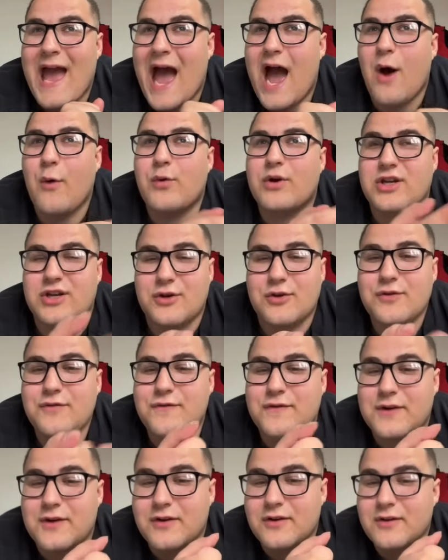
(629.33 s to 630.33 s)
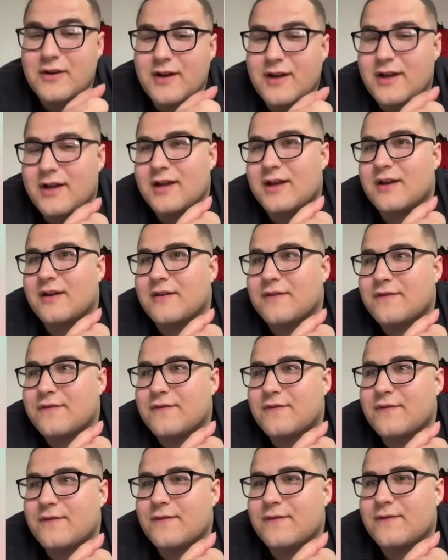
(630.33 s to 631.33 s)
would you feel
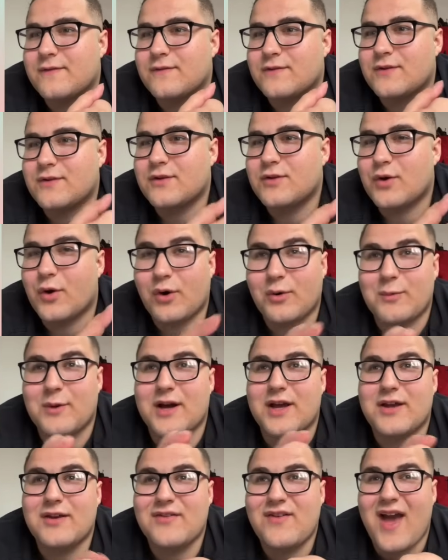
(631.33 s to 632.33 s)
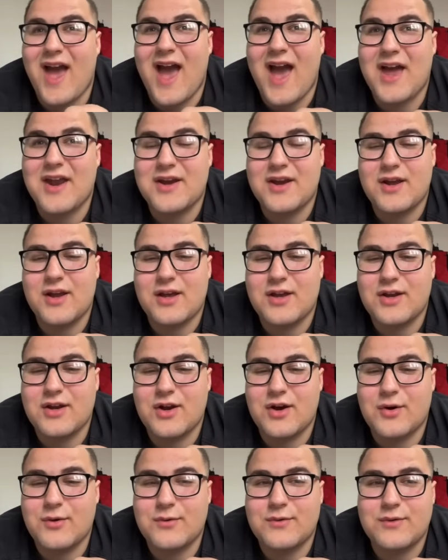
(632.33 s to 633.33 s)
if your wife had,
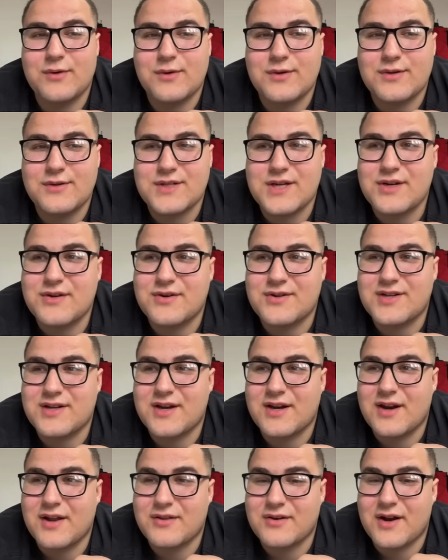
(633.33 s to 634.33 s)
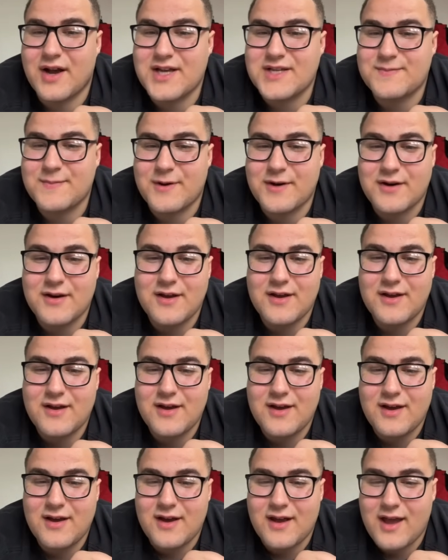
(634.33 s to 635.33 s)
was interested in another husband?
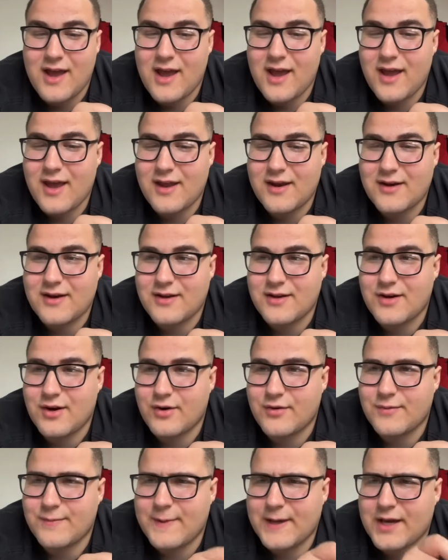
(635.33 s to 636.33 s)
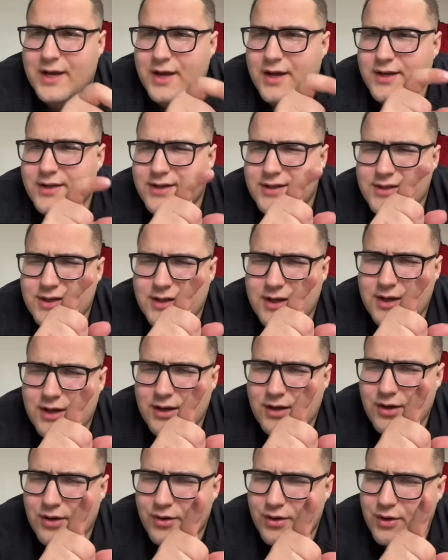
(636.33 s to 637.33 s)
And, because,
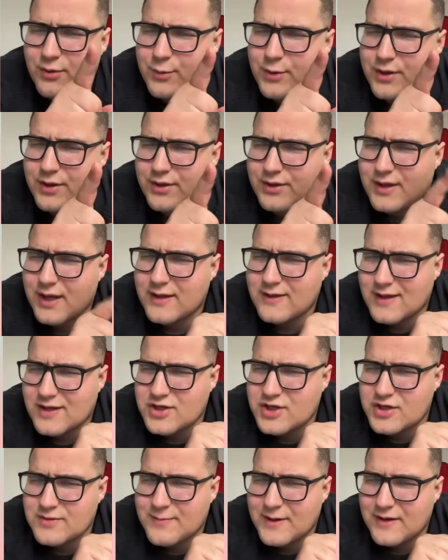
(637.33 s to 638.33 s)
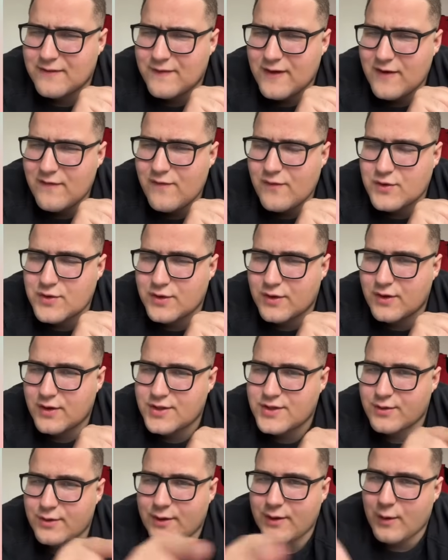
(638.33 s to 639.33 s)
you wouldn't think that she's being faithful to you.
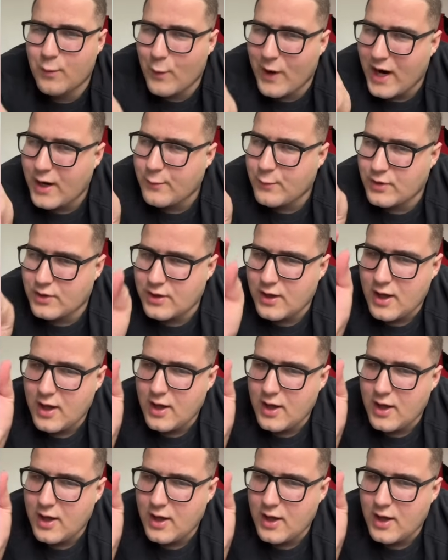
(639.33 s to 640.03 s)
So then why would